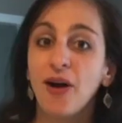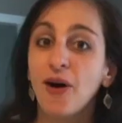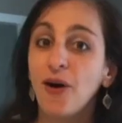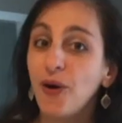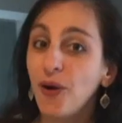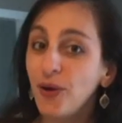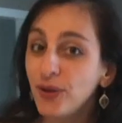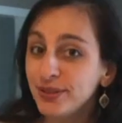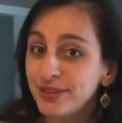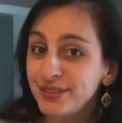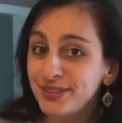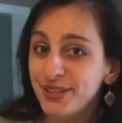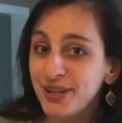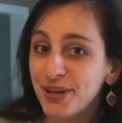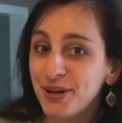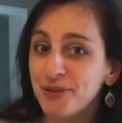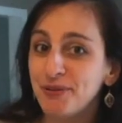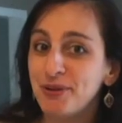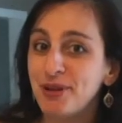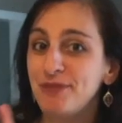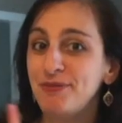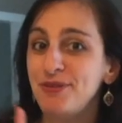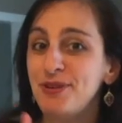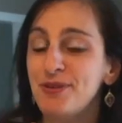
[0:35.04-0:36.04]
Also,
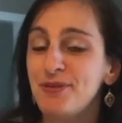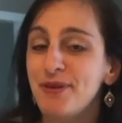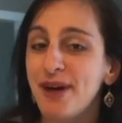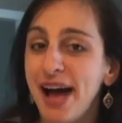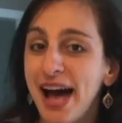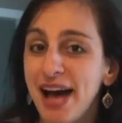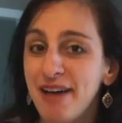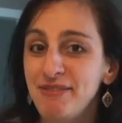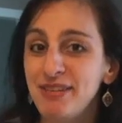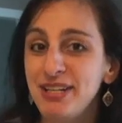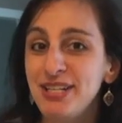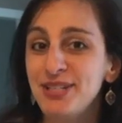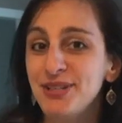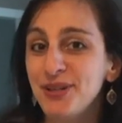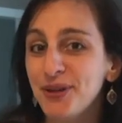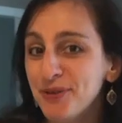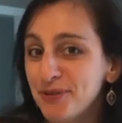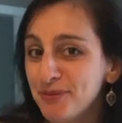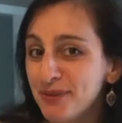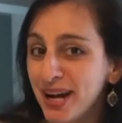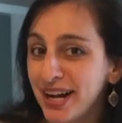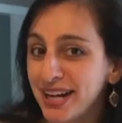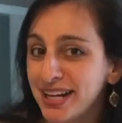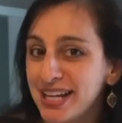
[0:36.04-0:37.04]
if you haven't
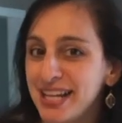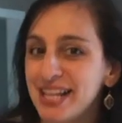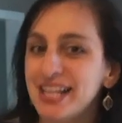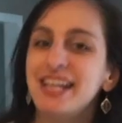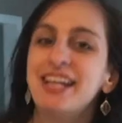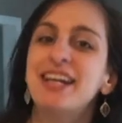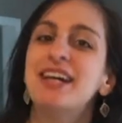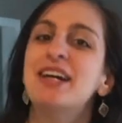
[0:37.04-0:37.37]
already,